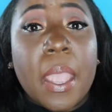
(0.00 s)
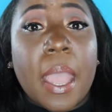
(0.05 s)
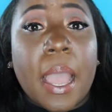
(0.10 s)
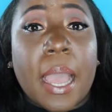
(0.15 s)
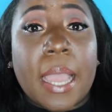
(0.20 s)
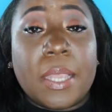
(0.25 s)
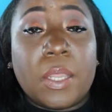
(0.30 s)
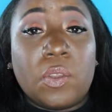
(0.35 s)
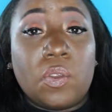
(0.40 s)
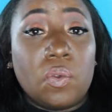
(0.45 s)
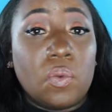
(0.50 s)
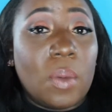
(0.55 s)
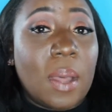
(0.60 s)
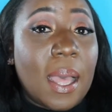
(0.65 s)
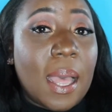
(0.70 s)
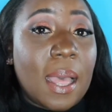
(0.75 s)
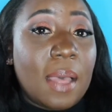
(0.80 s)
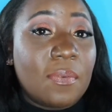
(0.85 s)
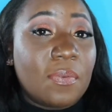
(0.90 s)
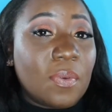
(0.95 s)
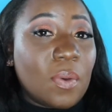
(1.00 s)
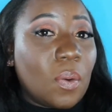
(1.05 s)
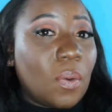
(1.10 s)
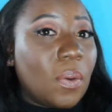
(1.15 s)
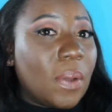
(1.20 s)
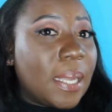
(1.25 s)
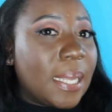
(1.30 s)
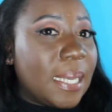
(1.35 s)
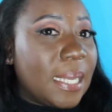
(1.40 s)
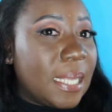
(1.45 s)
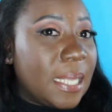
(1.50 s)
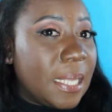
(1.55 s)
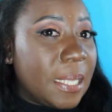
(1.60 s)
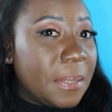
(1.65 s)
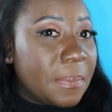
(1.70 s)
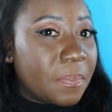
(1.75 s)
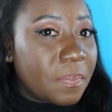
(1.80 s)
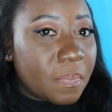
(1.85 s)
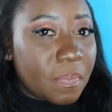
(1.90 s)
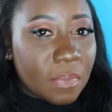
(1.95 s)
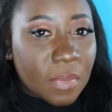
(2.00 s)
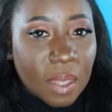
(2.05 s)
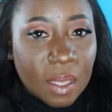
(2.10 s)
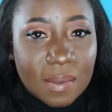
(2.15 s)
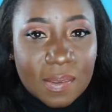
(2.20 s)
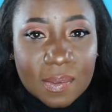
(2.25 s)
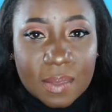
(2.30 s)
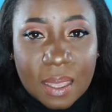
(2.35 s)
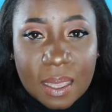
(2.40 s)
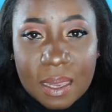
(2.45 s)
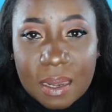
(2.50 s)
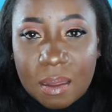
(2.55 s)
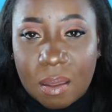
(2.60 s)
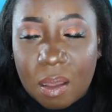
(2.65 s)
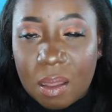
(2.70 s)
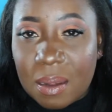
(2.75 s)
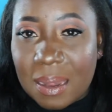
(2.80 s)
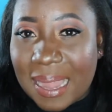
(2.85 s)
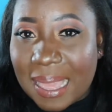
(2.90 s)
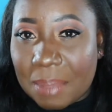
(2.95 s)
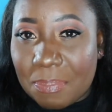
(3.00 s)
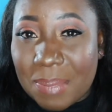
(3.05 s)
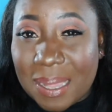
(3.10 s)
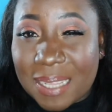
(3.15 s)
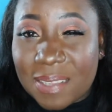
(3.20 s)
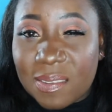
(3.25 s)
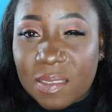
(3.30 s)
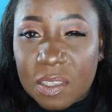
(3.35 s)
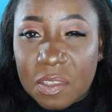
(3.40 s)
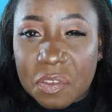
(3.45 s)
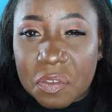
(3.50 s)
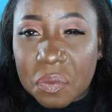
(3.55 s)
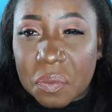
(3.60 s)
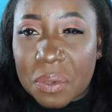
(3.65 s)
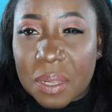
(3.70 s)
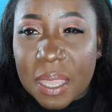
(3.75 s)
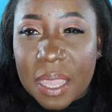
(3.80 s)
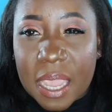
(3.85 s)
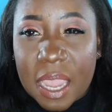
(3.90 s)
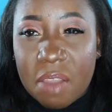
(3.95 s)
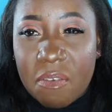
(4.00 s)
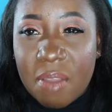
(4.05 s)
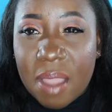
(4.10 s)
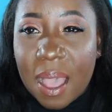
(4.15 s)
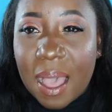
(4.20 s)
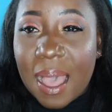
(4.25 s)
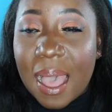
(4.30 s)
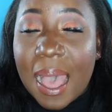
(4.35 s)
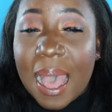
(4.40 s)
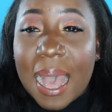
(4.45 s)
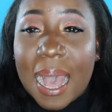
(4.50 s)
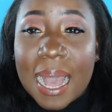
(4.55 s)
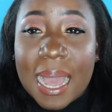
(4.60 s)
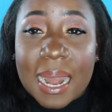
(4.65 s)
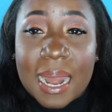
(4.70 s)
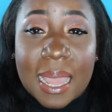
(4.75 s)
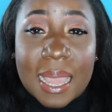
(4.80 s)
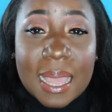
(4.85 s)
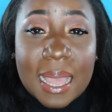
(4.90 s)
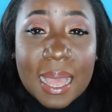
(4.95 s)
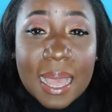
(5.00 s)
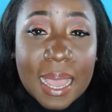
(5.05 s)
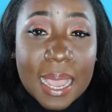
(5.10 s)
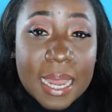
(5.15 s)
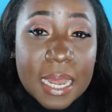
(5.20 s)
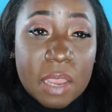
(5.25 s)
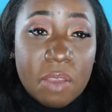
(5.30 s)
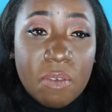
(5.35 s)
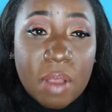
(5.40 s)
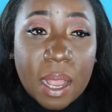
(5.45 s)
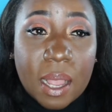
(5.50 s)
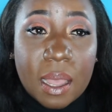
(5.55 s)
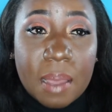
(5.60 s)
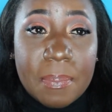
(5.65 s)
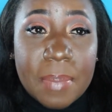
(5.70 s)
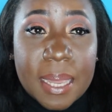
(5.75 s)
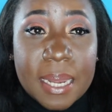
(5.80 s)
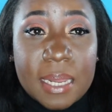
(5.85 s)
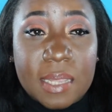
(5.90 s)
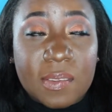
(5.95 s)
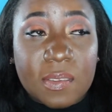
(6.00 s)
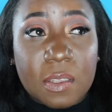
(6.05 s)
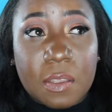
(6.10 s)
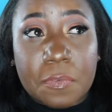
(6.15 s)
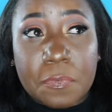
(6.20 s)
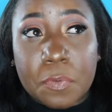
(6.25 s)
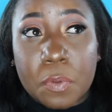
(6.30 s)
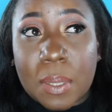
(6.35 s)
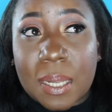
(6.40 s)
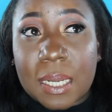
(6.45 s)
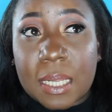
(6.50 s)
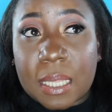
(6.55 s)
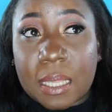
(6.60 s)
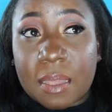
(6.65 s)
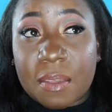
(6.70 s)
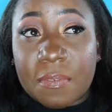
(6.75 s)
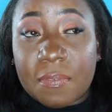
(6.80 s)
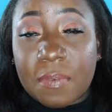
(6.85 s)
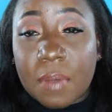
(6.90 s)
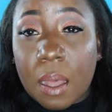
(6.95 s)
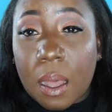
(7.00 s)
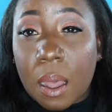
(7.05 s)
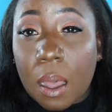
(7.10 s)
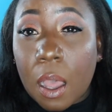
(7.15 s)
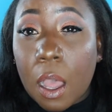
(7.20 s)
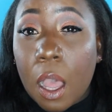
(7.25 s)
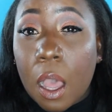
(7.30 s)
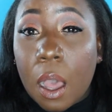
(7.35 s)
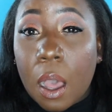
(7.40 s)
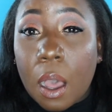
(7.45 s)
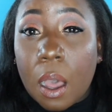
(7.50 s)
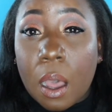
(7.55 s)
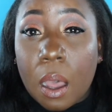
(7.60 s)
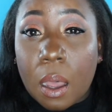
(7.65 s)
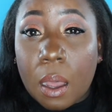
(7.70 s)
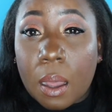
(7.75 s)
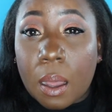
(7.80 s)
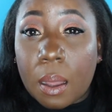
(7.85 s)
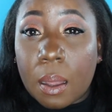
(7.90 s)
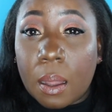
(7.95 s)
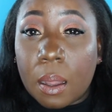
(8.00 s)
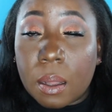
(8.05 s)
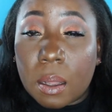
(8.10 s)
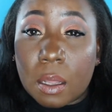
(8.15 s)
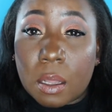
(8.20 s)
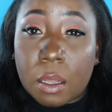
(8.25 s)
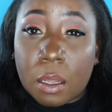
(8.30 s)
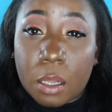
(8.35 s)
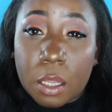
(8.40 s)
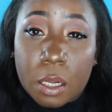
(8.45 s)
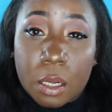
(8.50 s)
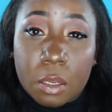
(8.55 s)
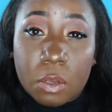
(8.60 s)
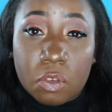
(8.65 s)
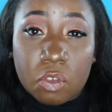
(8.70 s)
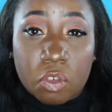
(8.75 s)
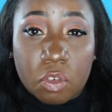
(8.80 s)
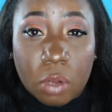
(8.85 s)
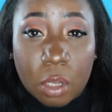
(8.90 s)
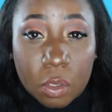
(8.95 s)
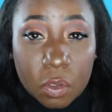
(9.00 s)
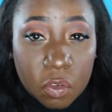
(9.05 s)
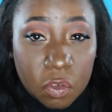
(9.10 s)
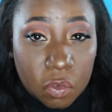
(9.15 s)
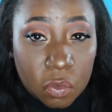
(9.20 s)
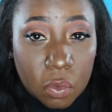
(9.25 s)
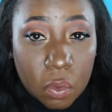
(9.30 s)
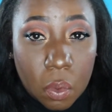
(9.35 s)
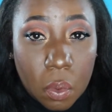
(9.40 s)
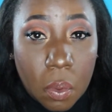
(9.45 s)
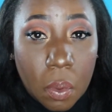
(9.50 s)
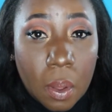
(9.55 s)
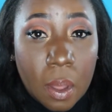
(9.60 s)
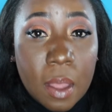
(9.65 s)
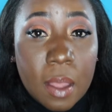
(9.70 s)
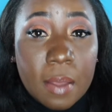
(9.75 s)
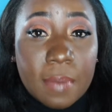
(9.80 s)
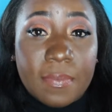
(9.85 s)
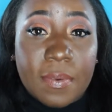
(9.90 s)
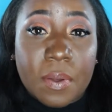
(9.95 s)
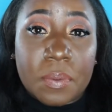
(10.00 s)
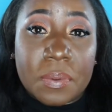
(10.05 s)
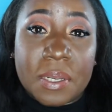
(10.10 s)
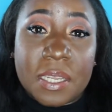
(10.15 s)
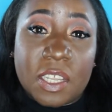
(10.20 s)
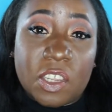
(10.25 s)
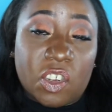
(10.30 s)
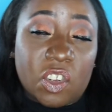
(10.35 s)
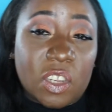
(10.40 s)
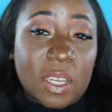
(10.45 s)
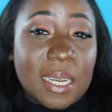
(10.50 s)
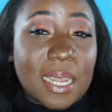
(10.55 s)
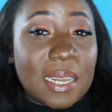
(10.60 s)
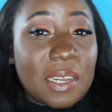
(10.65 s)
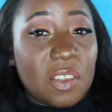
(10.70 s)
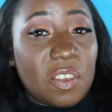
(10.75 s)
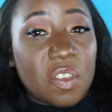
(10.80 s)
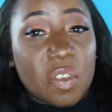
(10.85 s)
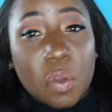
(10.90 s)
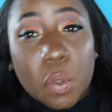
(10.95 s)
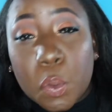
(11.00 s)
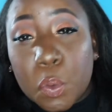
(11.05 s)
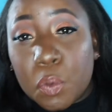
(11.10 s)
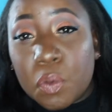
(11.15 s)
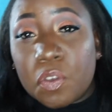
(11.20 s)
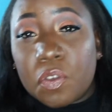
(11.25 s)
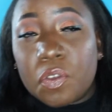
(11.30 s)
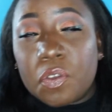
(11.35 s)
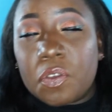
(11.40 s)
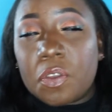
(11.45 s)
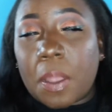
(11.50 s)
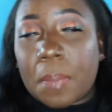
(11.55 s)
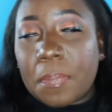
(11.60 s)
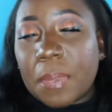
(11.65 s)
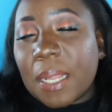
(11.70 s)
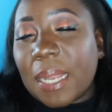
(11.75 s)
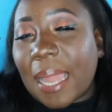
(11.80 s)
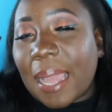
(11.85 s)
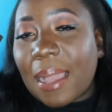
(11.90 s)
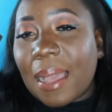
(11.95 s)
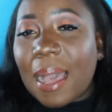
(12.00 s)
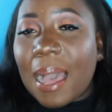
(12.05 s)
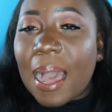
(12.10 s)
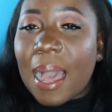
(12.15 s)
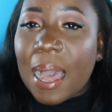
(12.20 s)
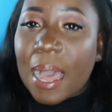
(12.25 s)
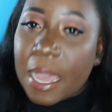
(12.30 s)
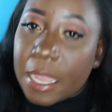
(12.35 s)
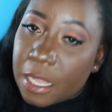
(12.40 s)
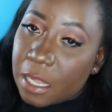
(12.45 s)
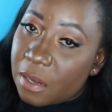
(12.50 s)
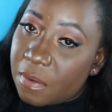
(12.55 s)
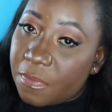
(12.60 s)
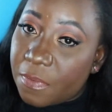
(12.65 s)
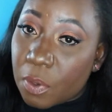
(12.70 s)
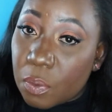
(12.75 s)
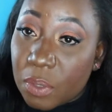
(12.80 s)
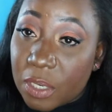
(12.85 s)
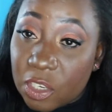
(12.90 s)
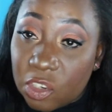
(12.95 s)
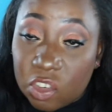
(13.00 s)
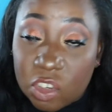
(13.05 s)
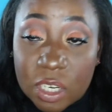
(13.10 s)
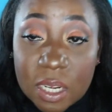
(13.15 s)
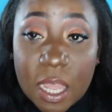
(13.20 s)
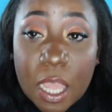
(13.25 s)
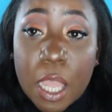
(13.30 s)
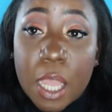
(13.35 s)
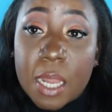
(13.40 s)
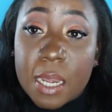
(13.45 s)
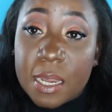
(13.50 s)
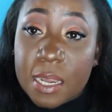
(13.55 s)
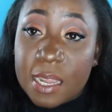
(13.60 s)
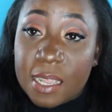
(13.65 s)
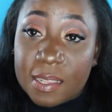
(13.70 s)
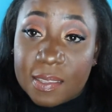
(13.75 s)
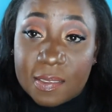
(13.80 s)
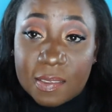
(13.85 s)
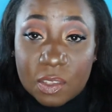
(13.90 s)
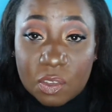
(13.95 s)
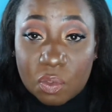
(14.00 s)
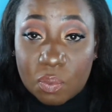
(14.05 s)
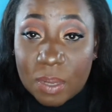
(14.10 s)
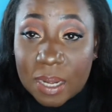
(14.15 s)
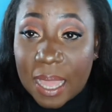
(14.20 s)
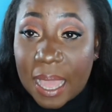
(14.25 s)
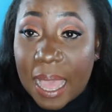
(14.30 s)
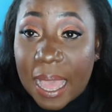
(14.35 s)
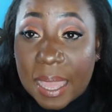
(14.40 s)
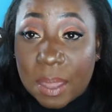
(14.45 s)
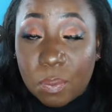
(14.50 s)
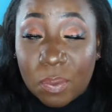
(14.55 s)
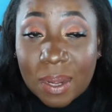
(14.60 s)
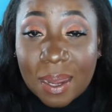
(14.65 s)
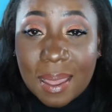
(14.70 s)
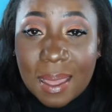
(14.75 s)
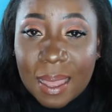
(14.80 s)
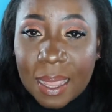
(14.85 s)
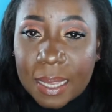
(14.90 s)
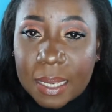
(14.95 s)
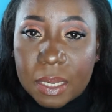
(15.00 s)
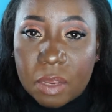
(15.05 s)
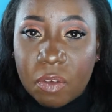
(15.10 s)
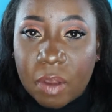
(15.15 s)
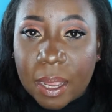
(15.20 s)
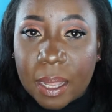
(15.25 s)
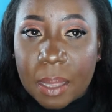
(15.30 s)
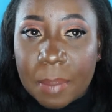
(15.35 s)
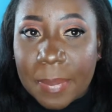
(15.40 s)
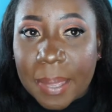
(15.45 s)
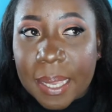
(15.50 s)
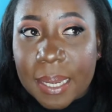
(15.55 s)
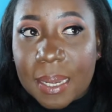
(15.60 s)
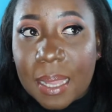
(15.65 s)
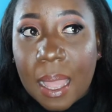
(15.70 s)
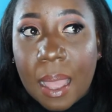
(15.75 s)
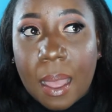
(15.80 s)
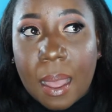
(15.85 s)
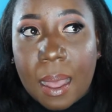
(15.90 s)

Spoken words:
I do have oily skin on like my T-zone area, and I highly recommend this if you are looking for a good drugstore foundation that is close to something like a high-end foundation. This is what I would highly recommend.